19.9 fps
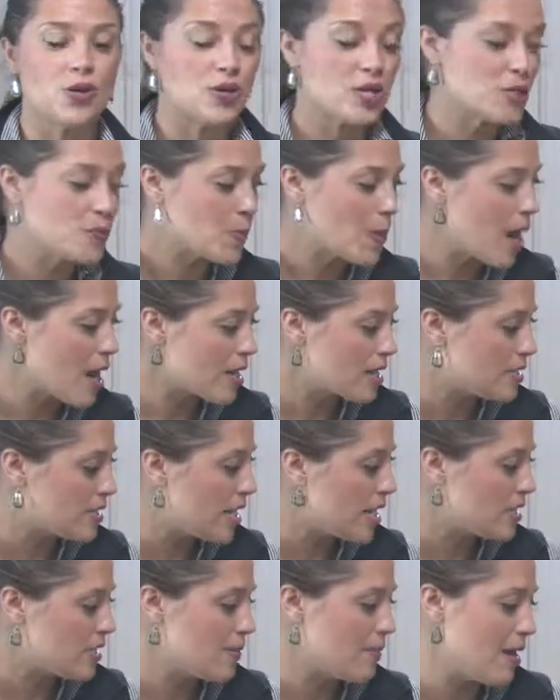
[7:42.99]
So this
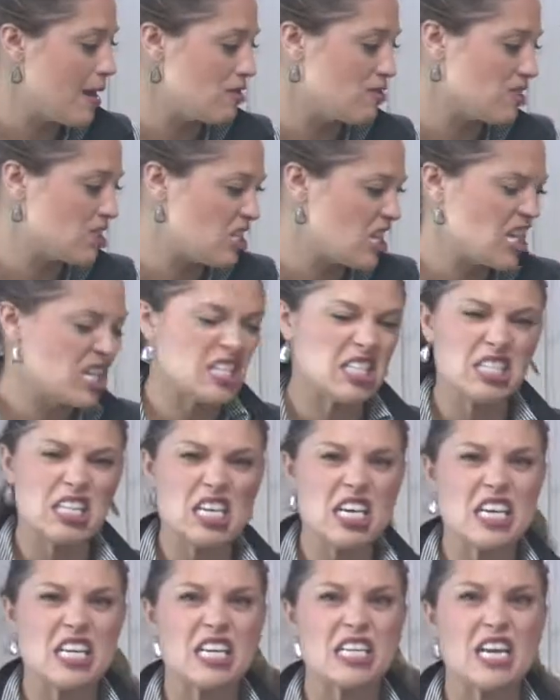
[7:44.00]
product takes about
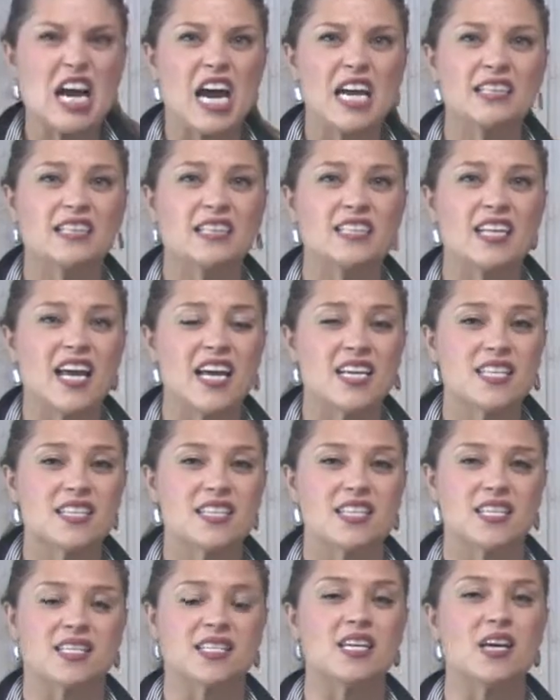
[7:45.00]
60 to 90
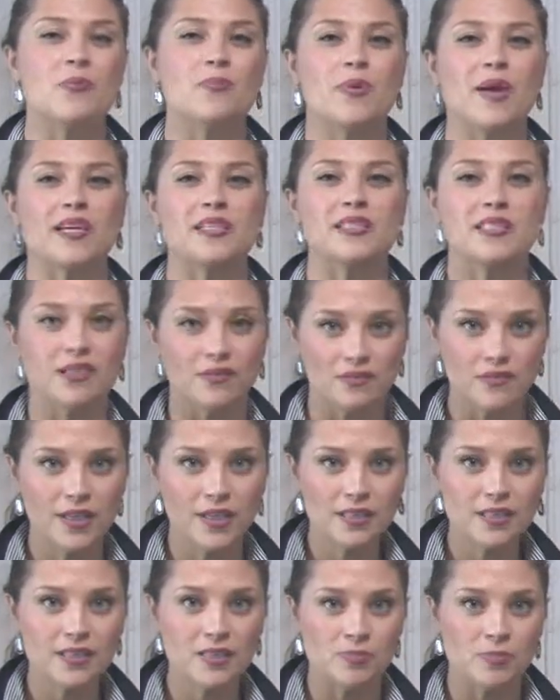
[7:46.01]
days to see a big
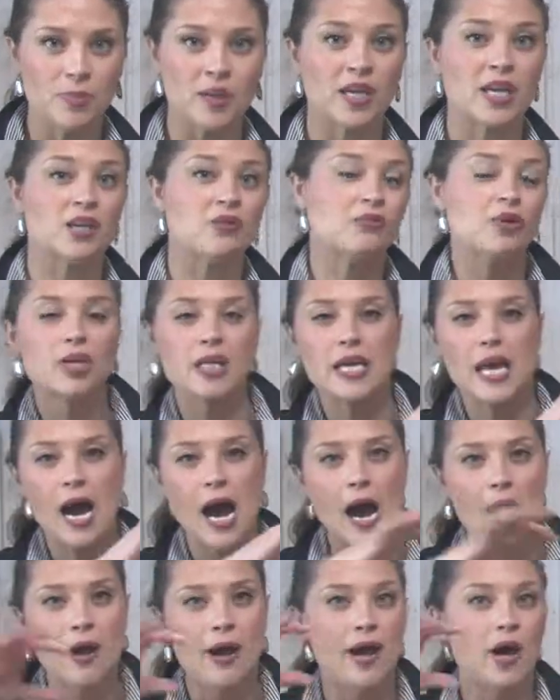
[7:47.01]
difference, but can
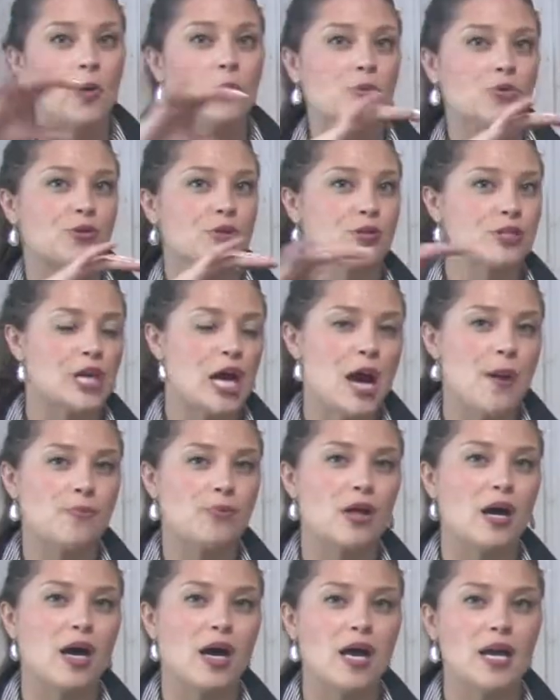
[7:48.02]
really help with your
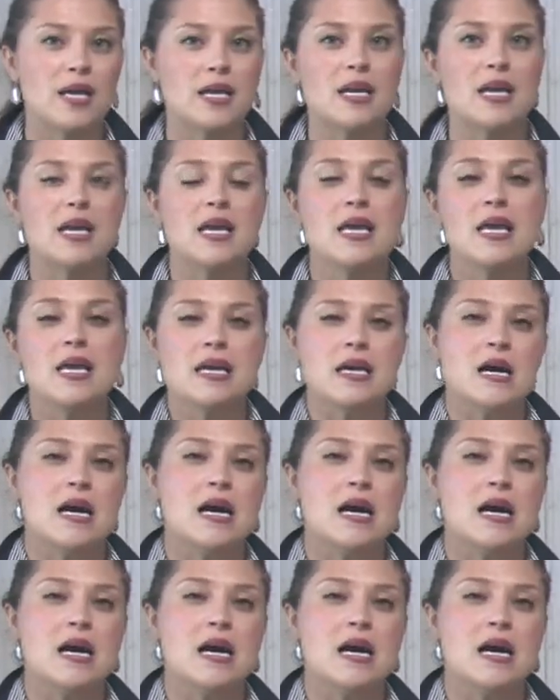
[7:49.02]
top line,